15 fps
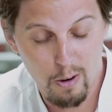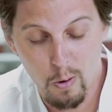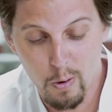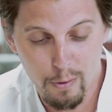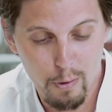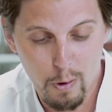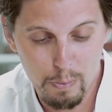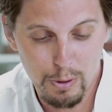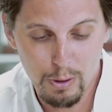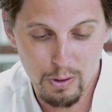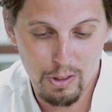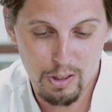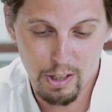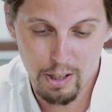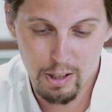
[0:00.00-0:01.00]
lot of
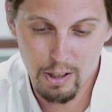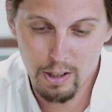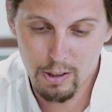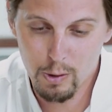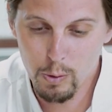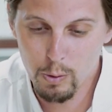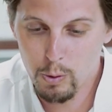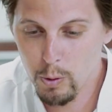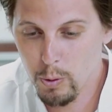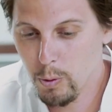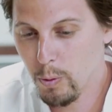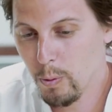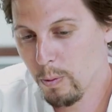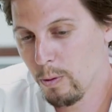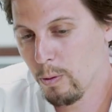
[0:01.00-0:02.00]
options
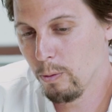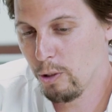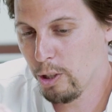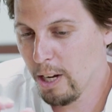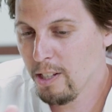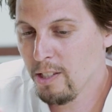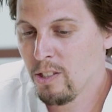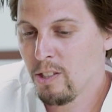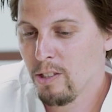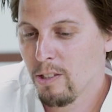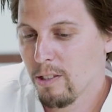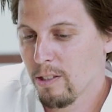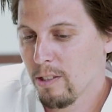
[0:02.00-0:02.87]
to change